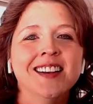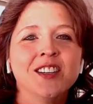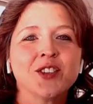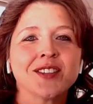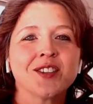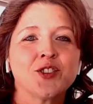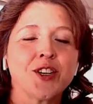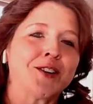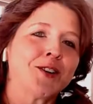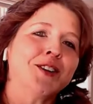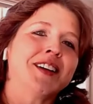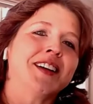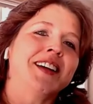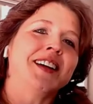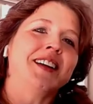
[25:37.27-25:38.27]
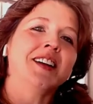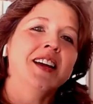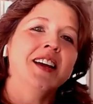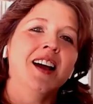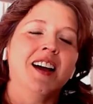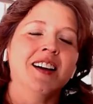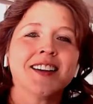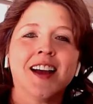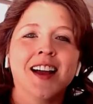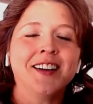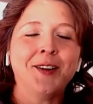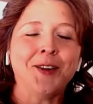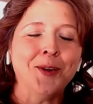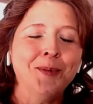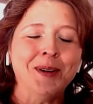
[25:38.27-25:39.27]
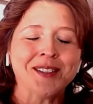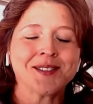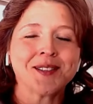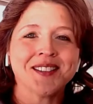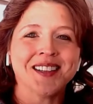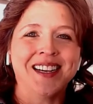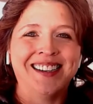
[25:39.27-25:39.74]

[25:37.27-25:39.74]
just generally unkind humans.